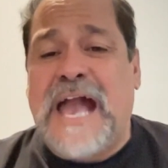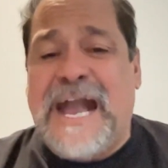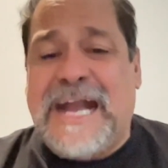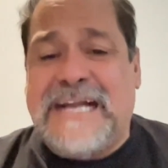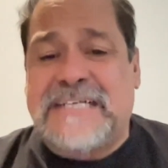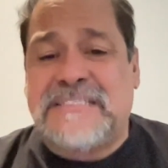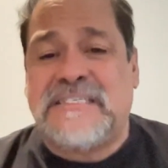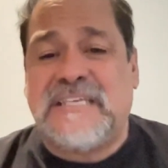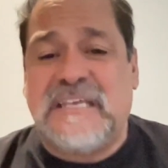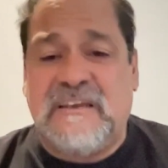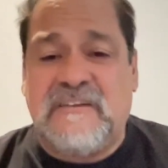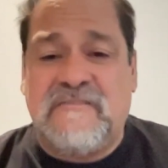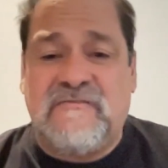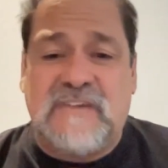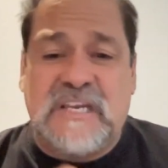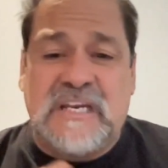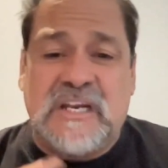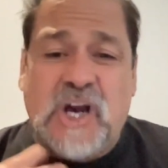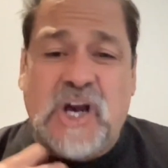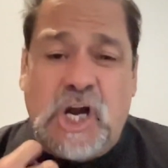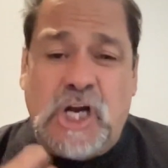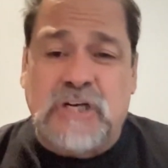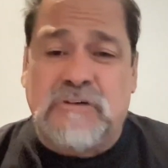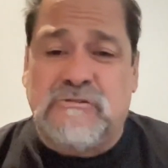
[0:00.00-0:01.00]
active and
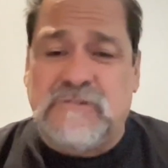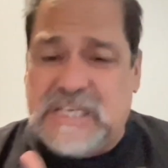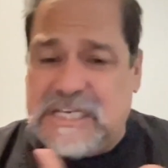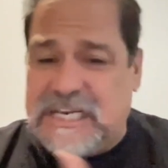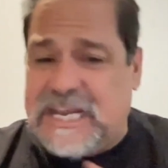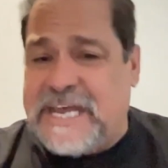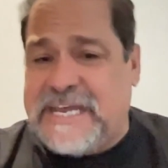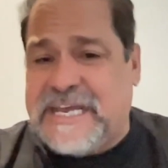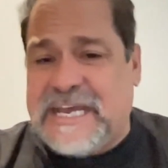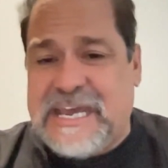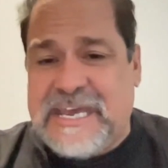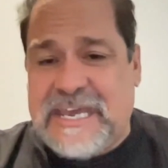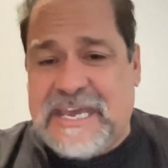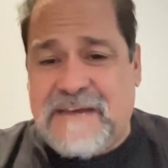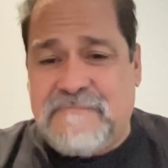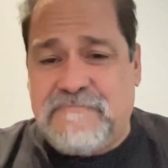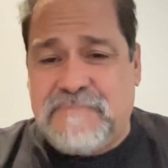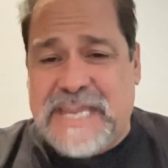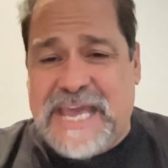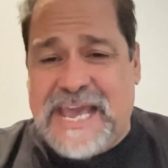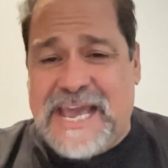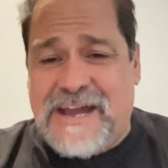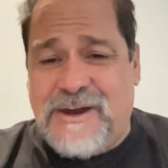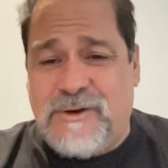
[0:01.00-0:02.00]
hungry like I
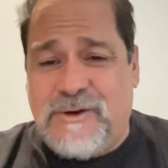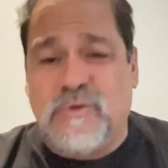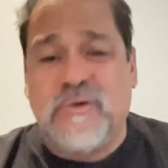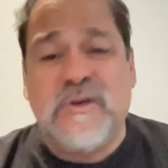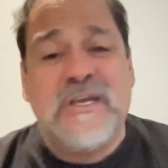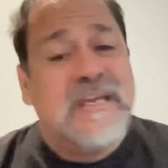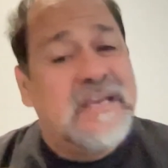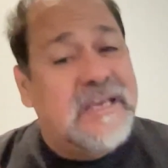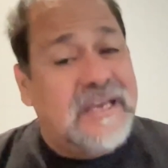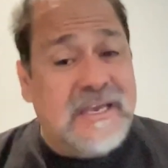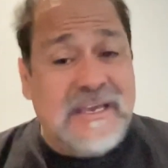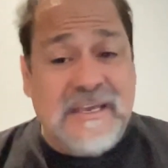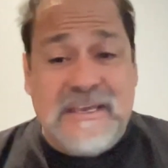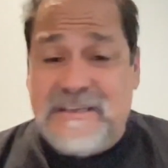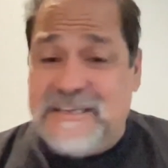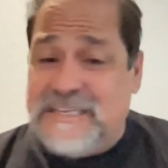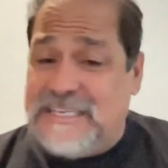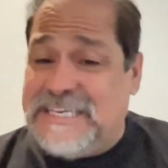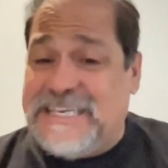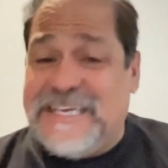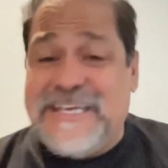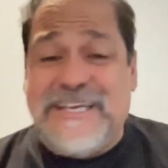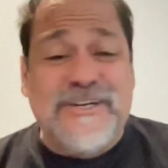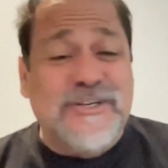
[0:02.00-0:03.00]
am now,
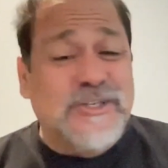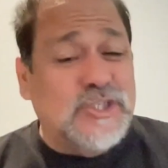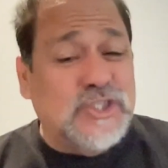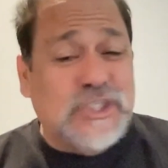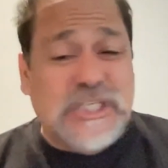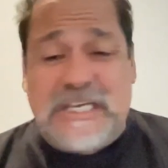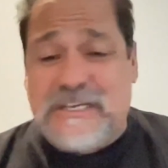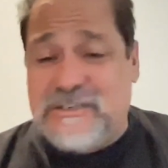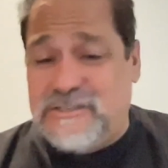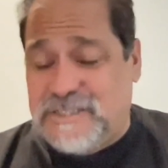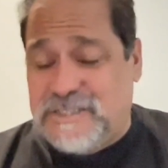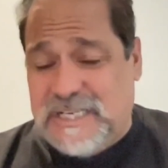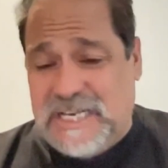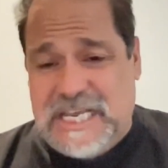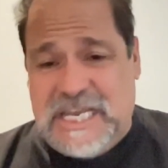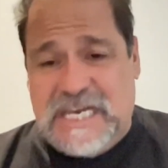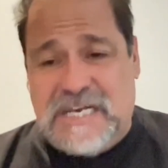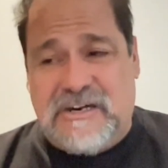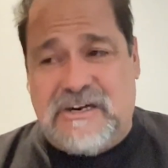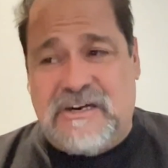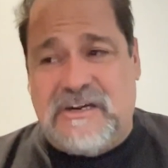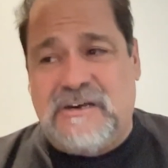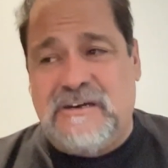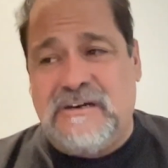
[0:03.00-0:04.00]
years
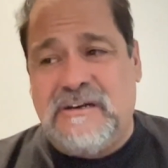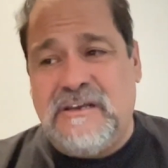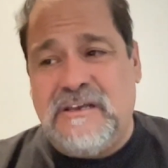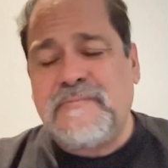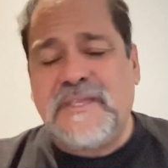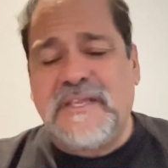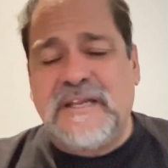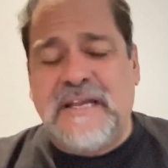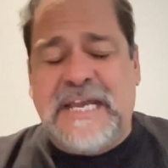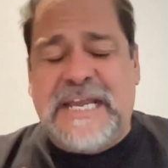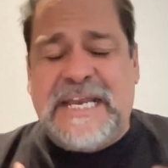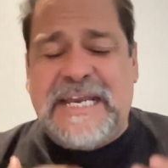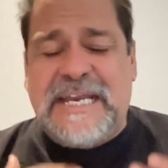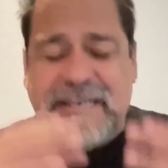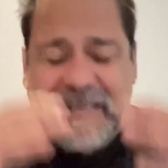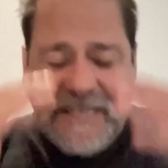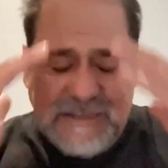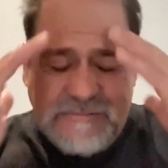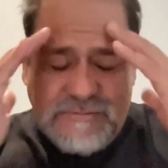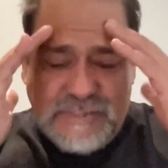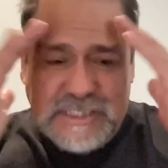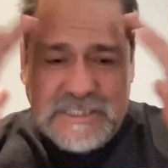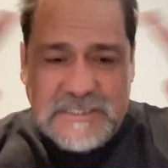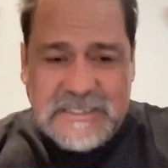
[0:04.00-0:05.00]
later? And
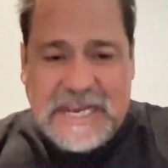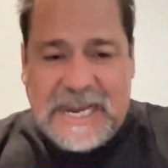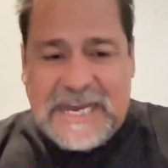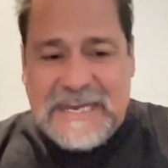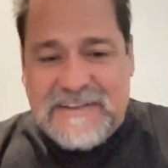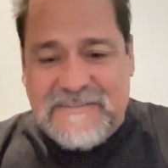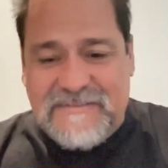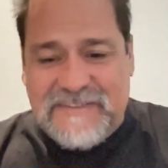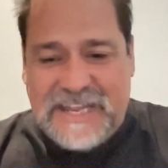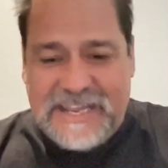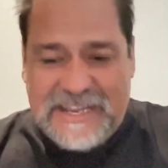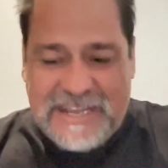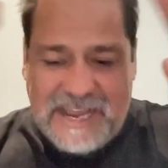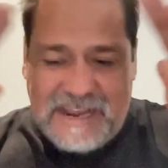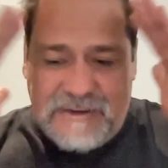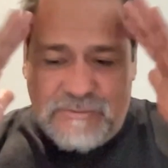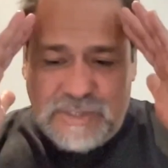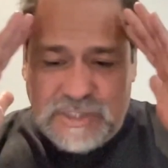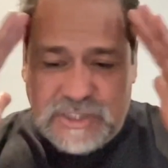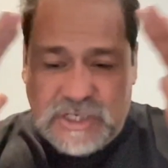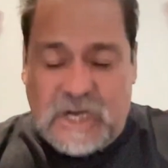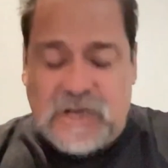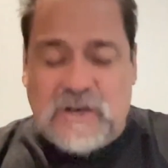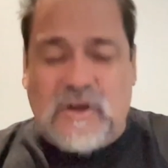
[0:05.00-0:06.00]
it was just kind of like I
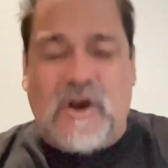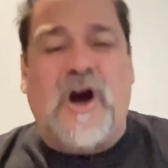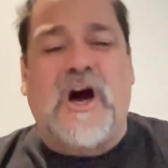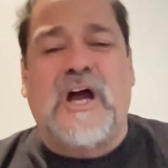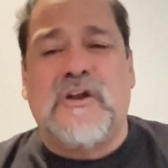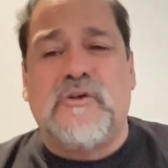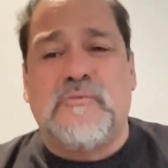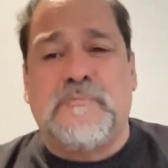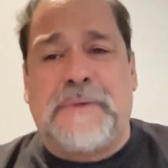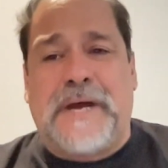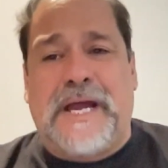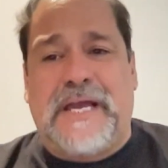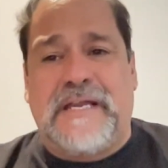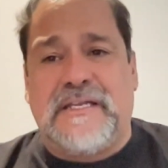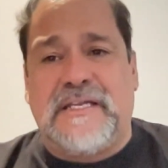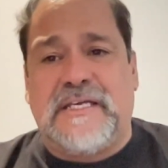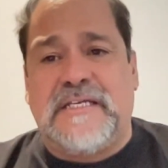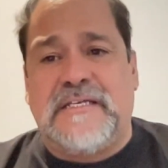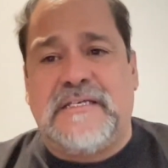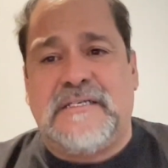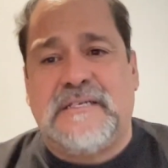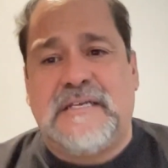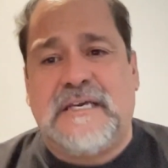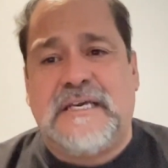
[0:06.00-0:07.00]
was on
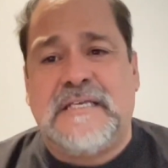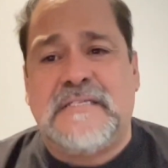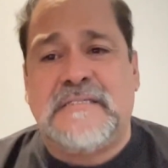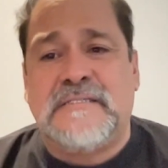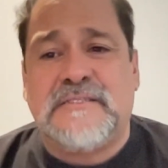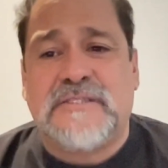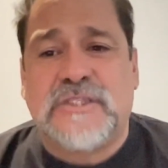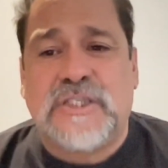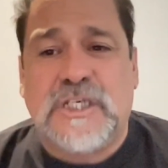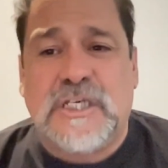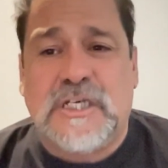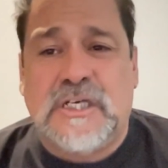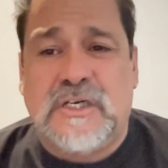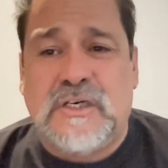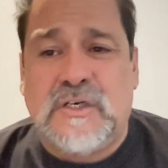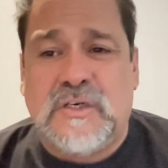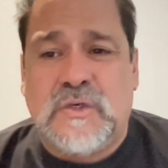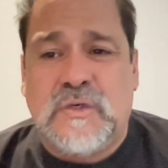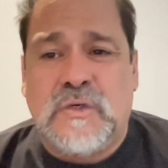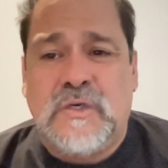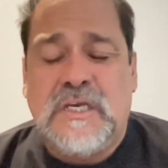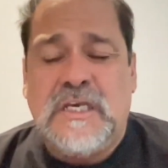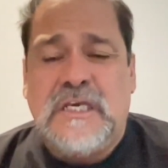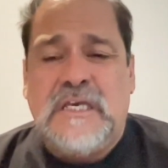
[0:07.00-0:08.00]
autopilot. And
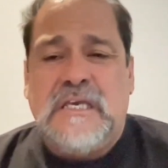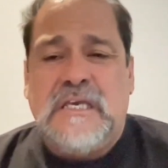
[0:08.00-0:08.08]
so,